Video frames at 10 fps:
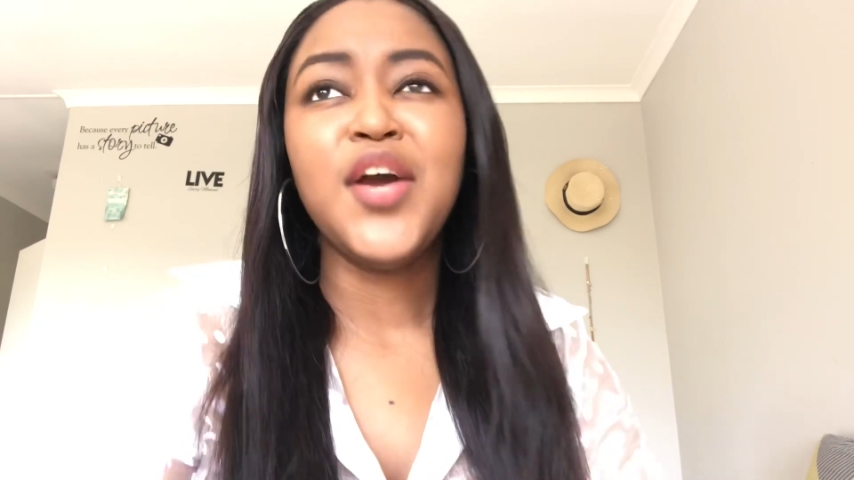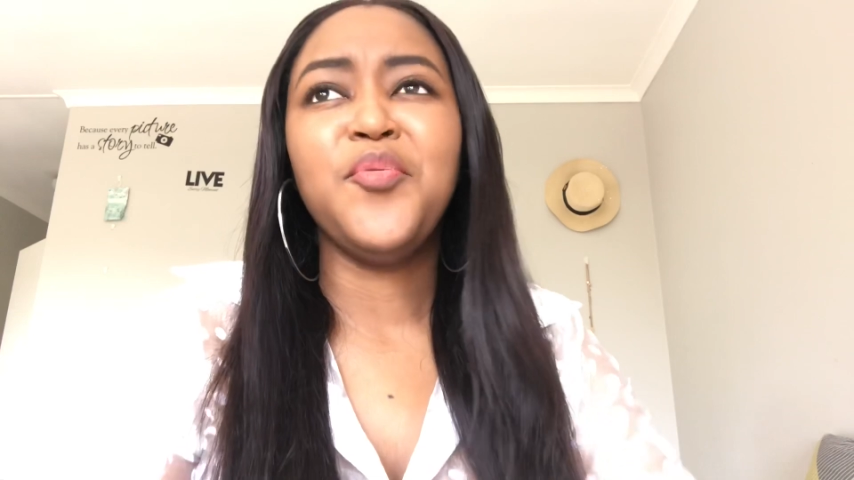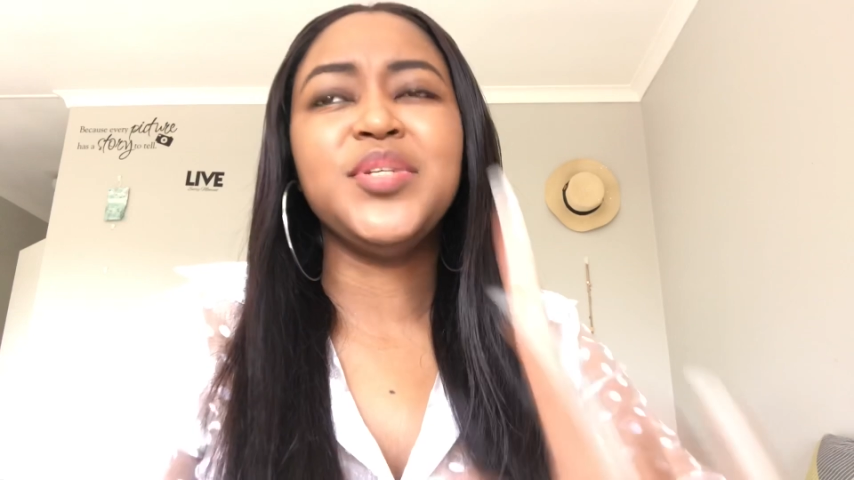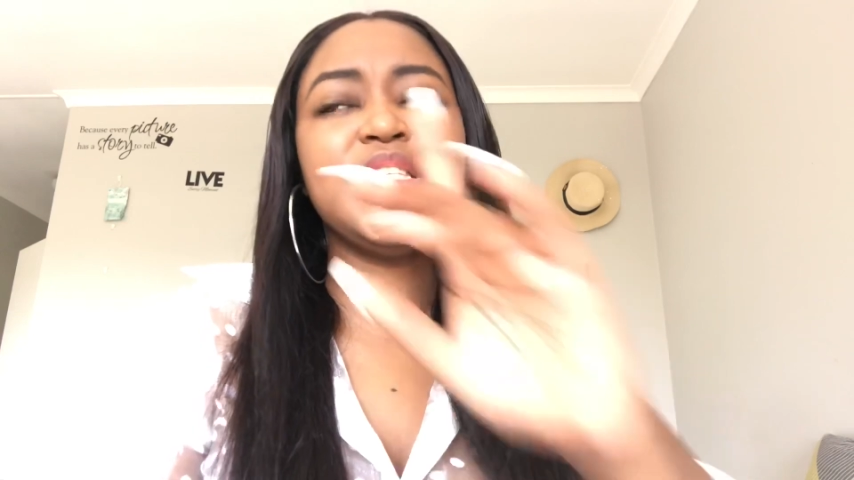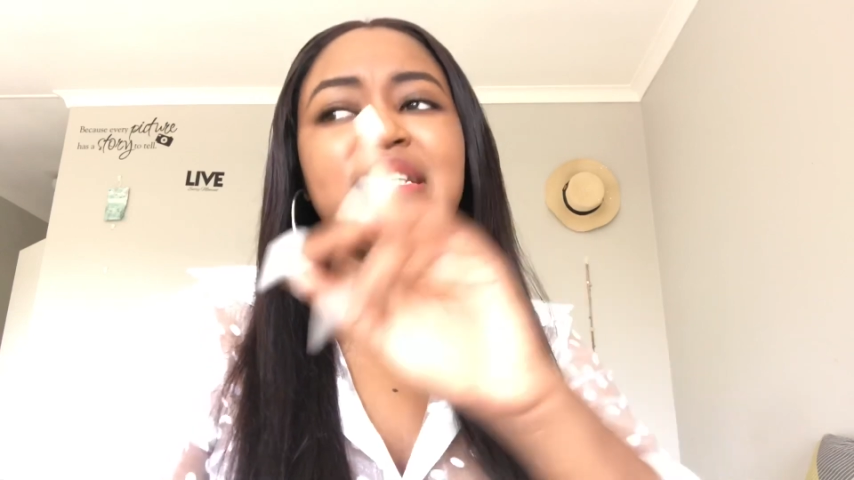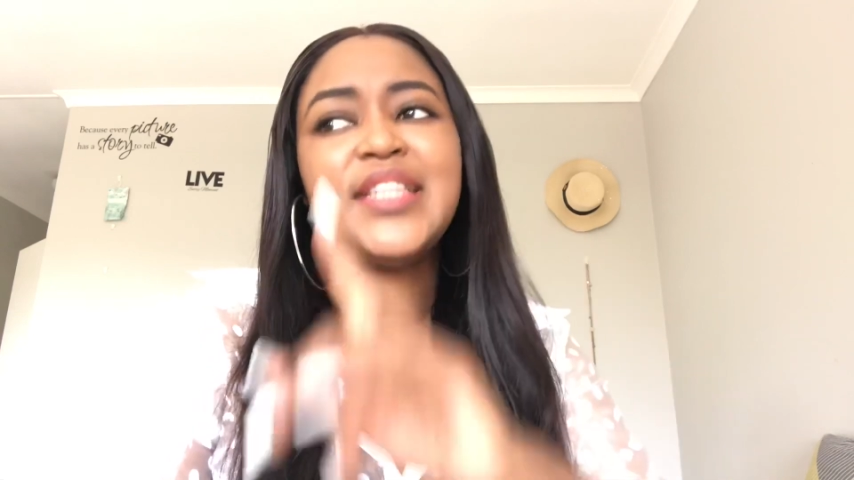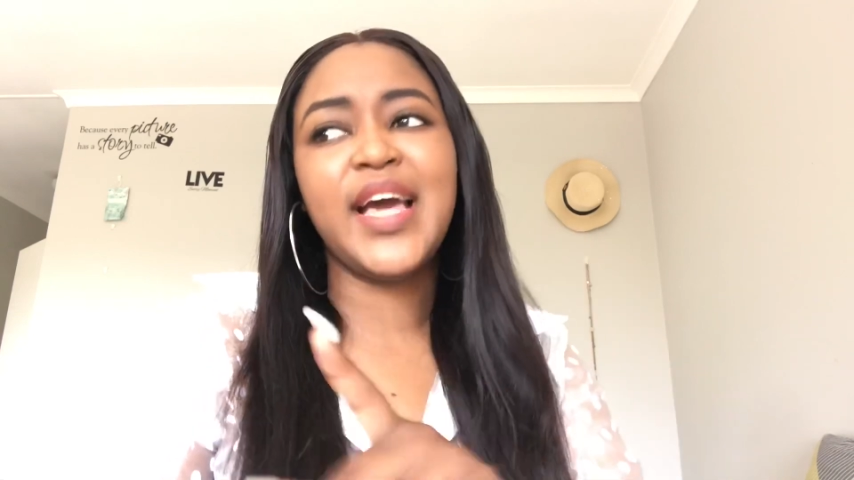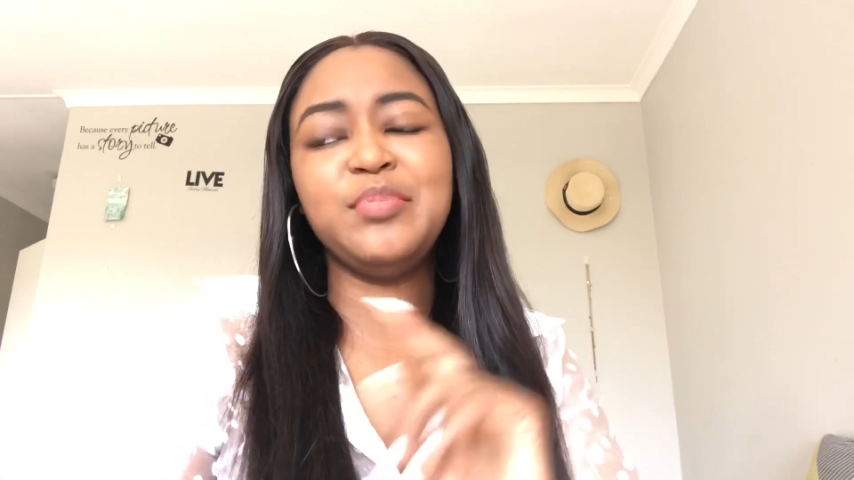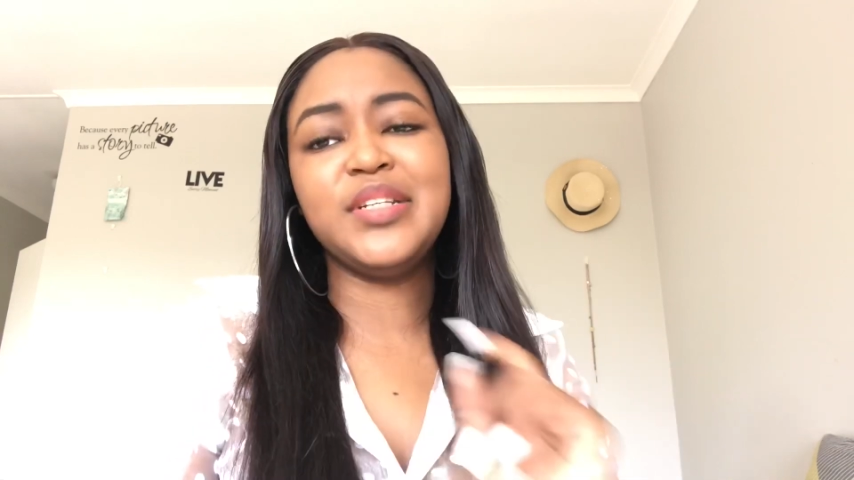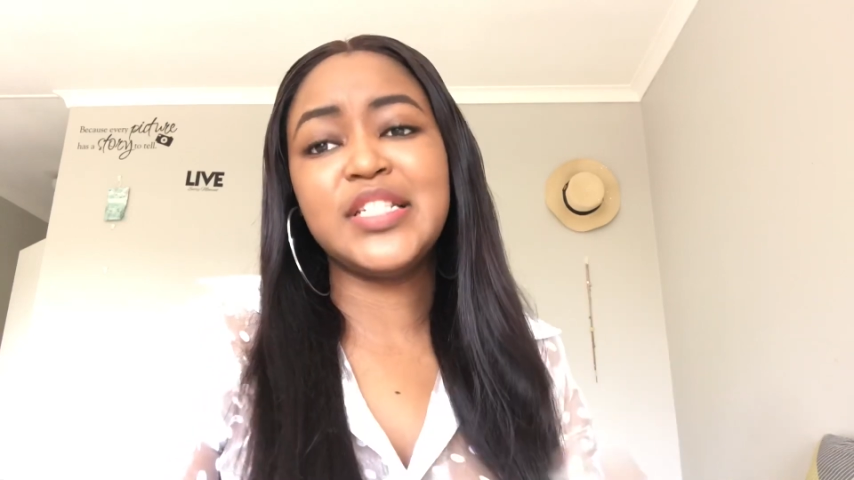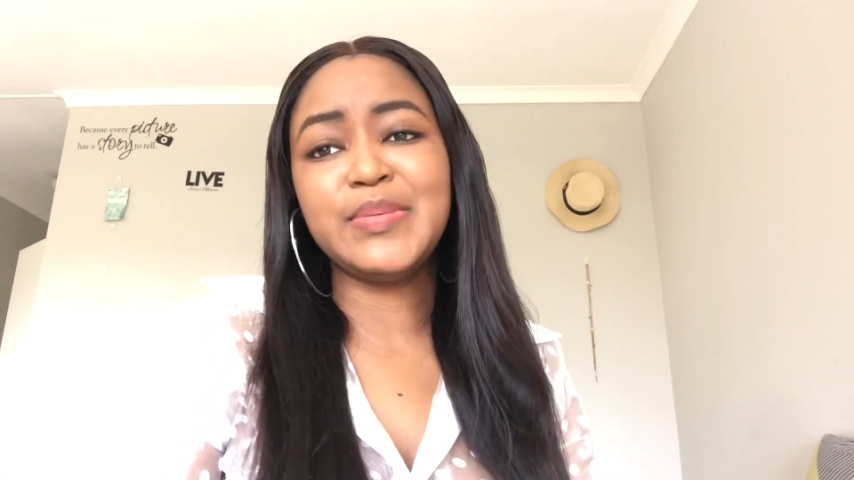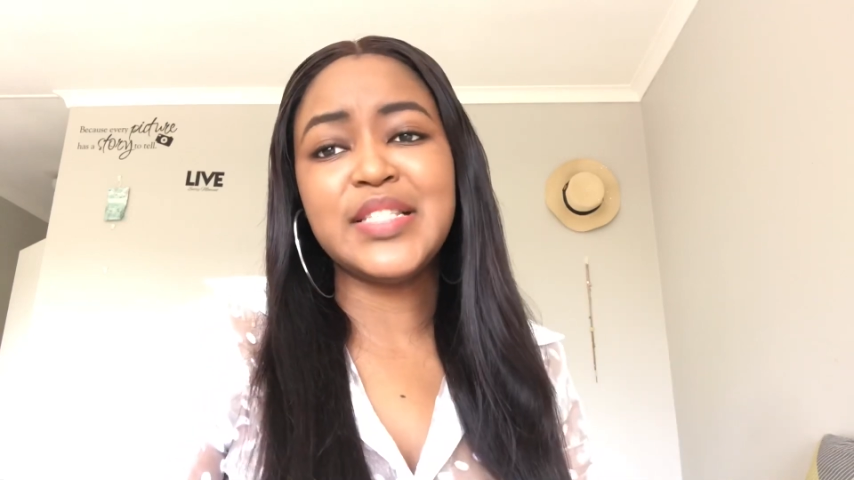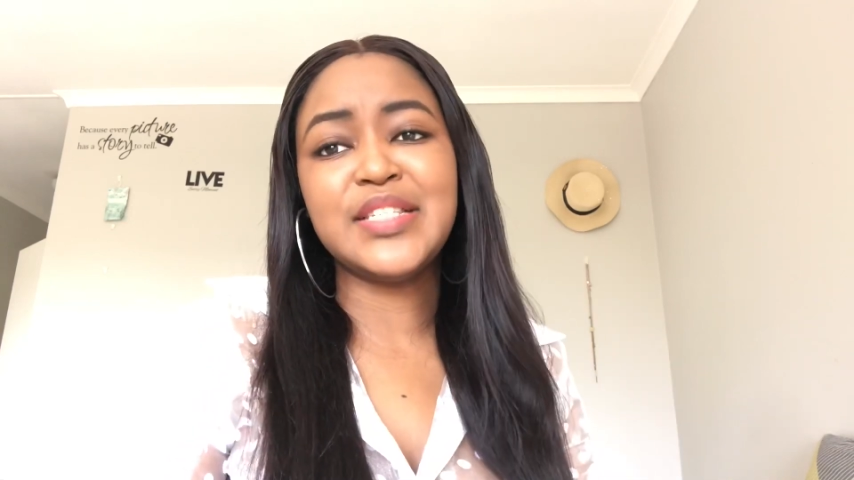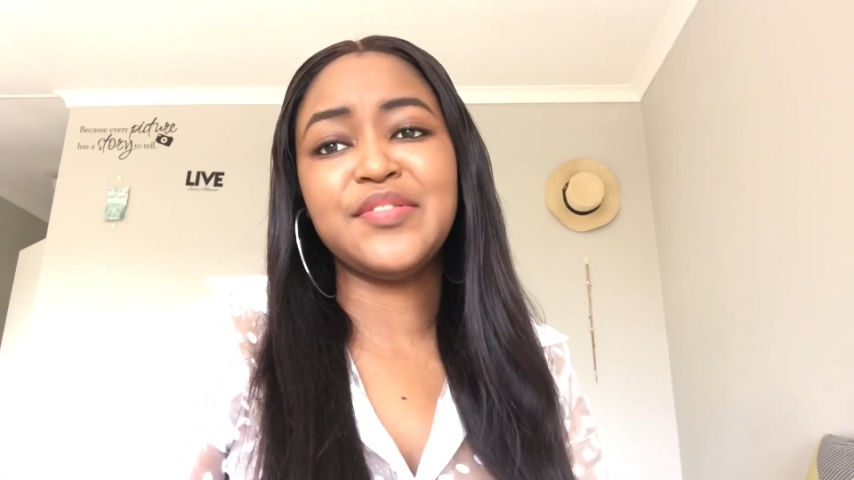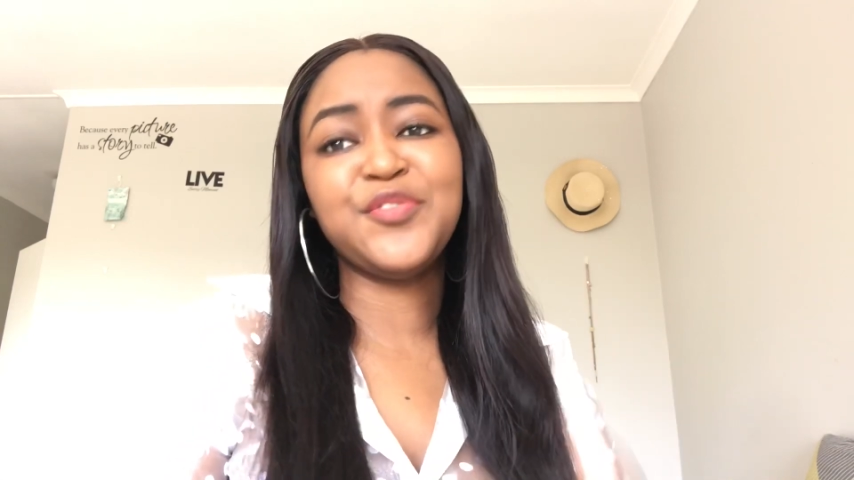which is a tad bit
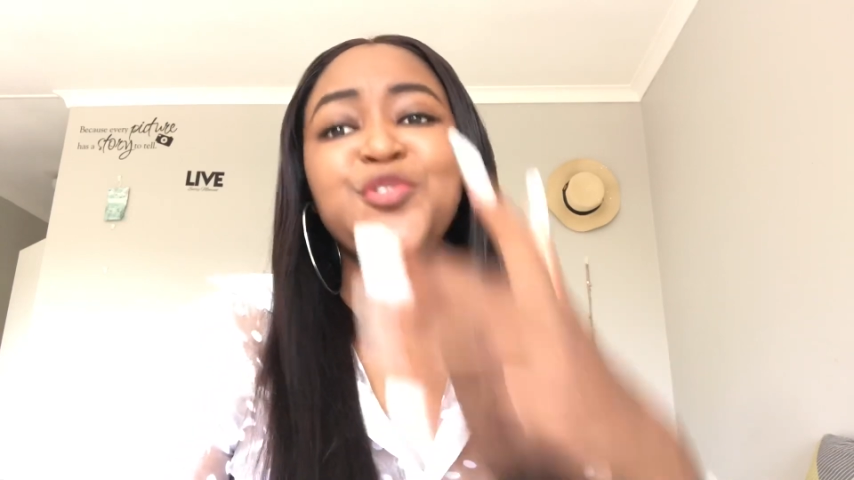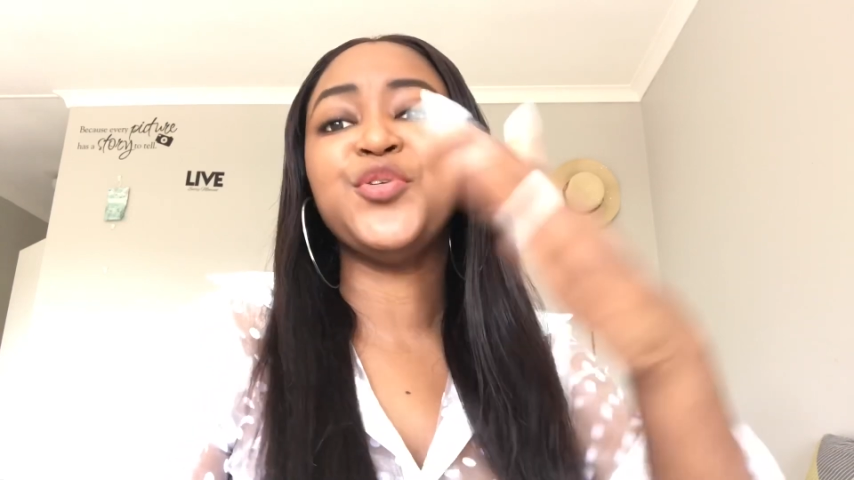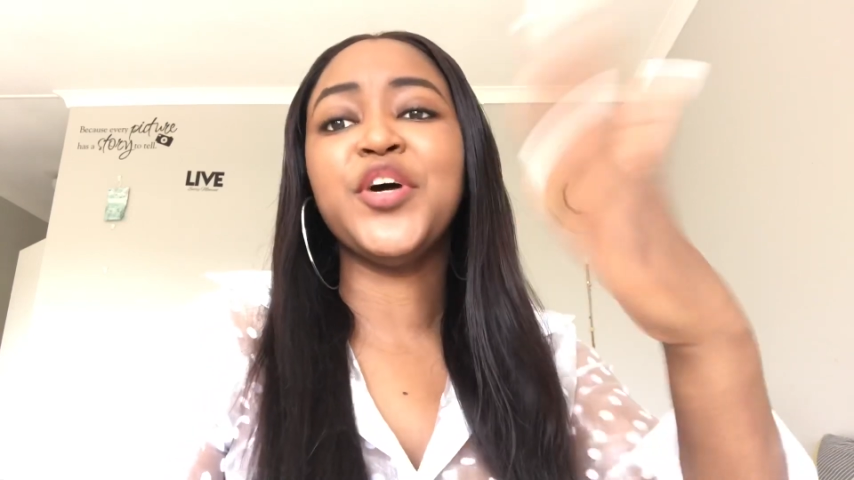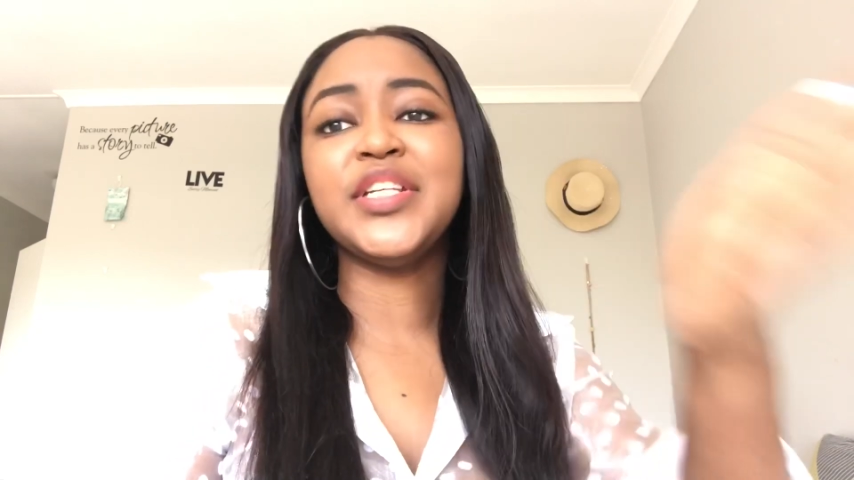expensive if you're gonna